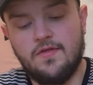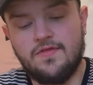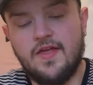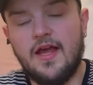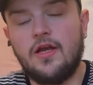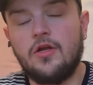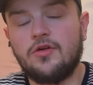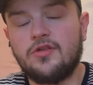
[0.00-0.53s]

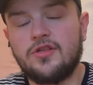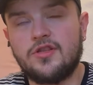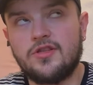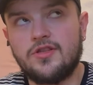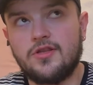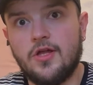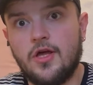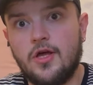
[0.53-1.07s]
they look
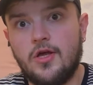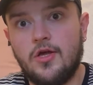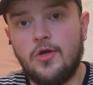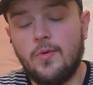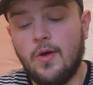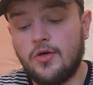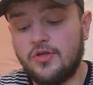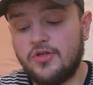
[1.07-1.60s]

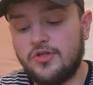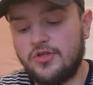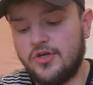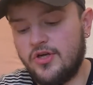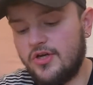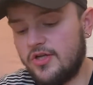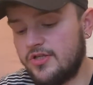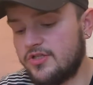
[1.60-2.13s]
so
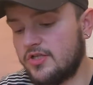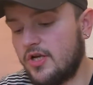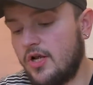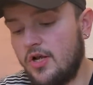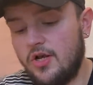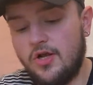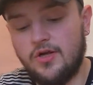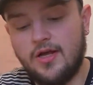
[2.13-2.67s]

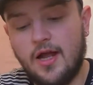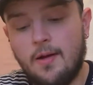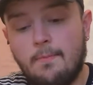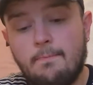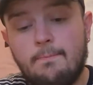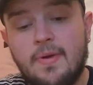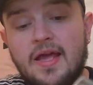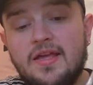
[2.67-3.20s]
good. Look how
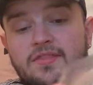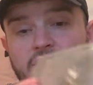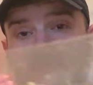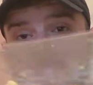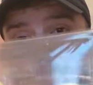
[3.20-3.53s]
amazing